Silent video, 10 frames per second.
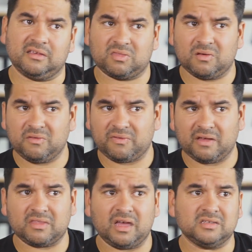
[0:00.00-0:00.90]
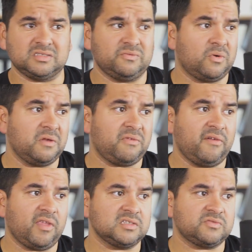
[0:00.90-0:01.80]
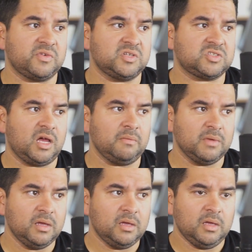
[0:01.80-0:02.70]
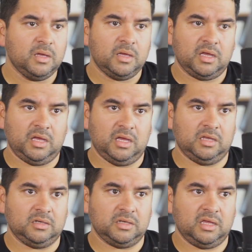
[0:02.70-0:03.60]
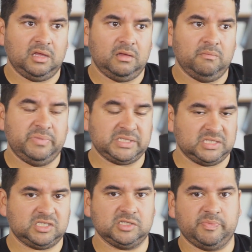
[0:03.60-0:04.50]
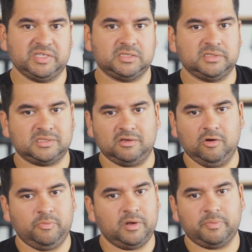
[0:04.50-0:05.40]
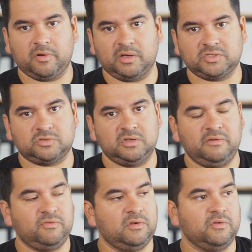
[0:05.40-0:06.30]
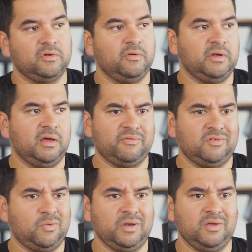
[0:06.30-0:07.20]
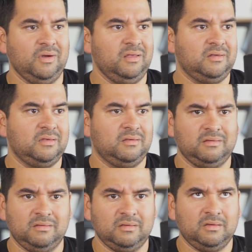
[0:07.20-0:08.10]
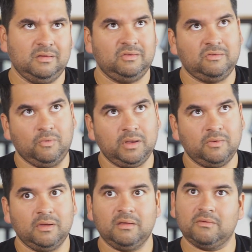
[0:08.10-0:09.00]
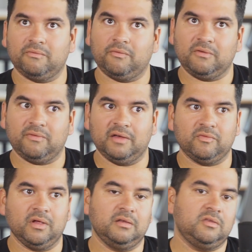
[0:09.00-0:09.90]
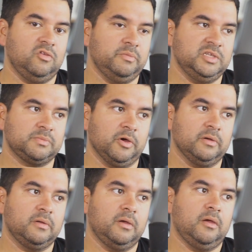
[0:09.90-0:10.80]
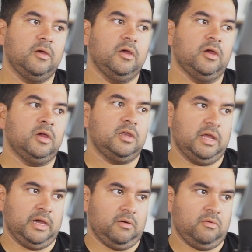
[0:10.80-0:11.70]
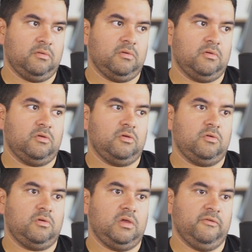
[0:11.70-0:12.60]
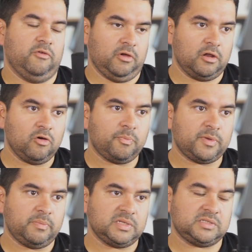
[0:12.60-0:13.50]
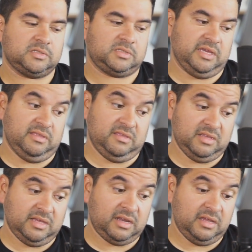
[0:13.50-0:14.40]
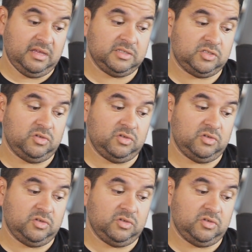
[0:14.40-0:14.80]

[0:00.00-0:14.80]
$35,000, $45,000 for their shop. And business is business. Open up across the street if you know they're going out for 20 grand. 20 grand or 45 grand. You be smart. Now, if you're going to open a business and that is